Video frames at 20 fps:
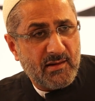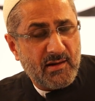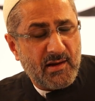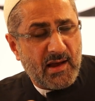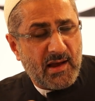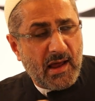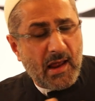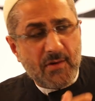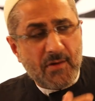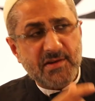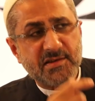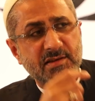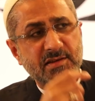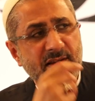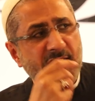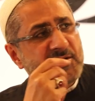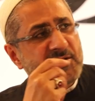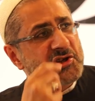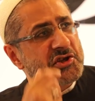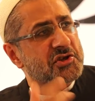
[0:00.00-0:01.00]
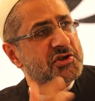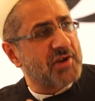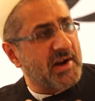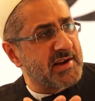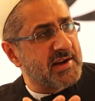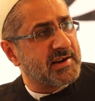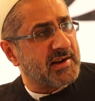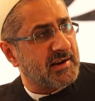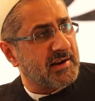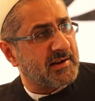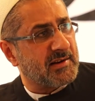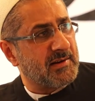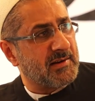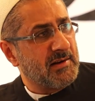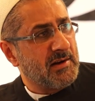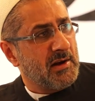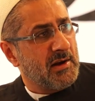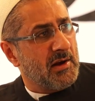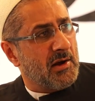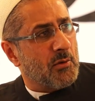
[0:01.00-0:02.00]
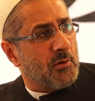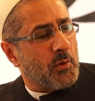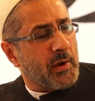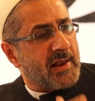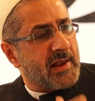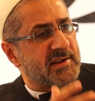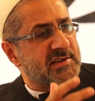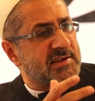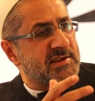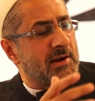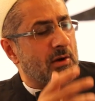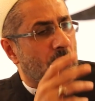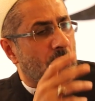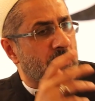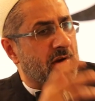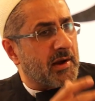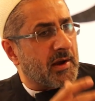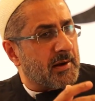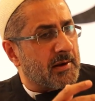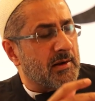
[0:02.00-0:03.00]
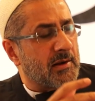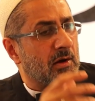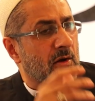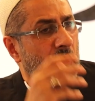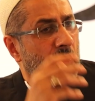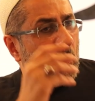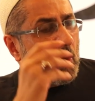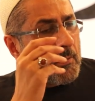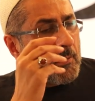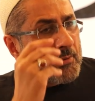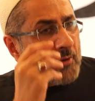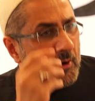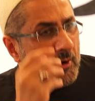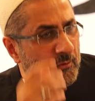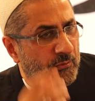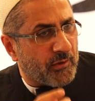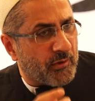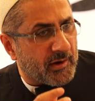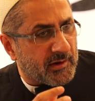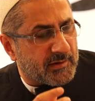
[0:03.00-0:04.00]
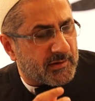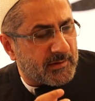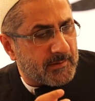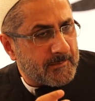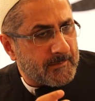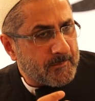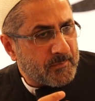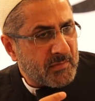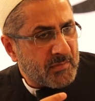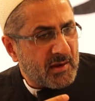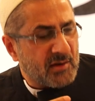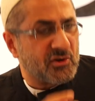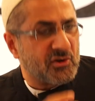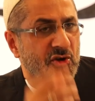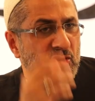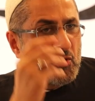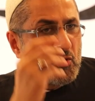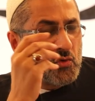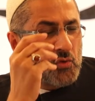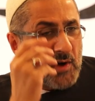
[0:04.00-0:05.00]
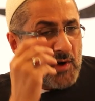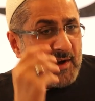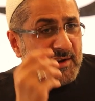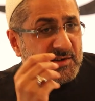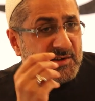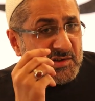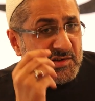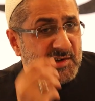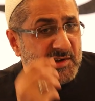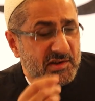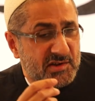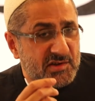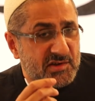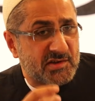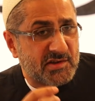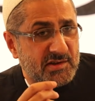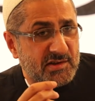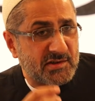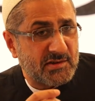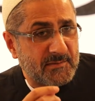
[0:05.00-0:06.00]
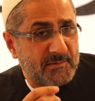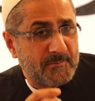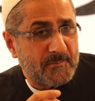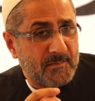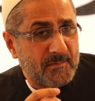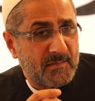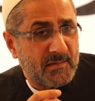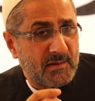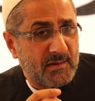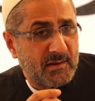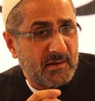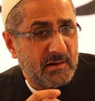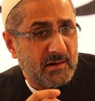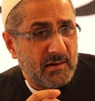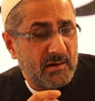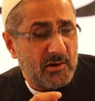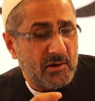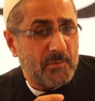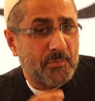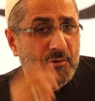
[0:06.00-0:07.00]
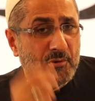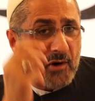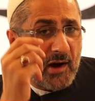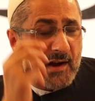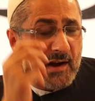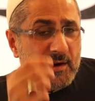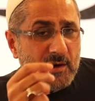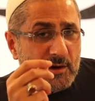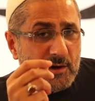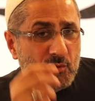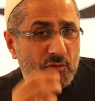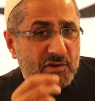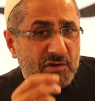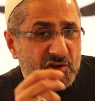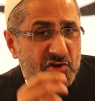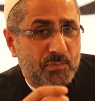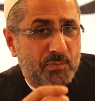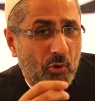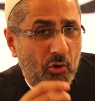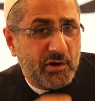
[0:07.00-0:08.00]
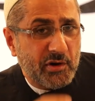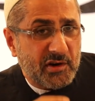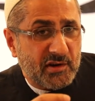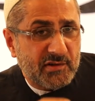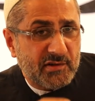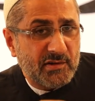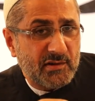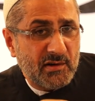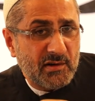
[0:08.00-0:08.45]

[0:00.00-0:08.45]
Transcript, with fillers: Now, isn't that striking? We can say, okay, O Prophet, did you exist prior to this point?